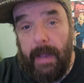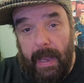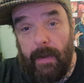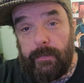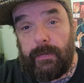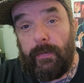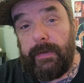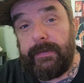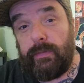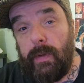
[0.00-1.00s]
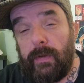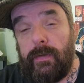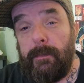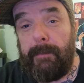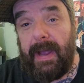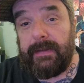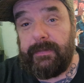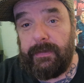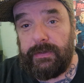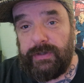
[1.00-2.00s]
Hello guys, welcome back
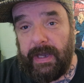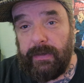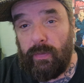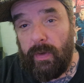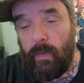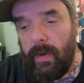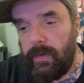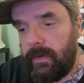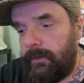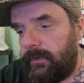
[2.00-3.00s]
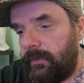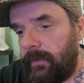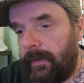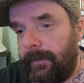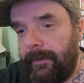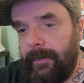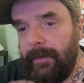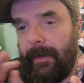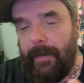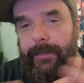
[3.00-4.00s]
to the channel and welcome to uh,
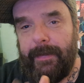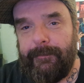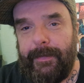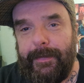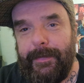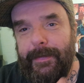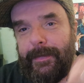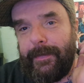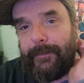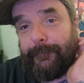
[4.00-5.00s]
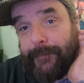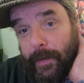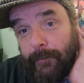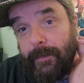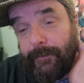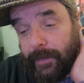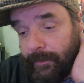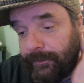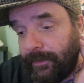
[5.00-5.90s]
another film review.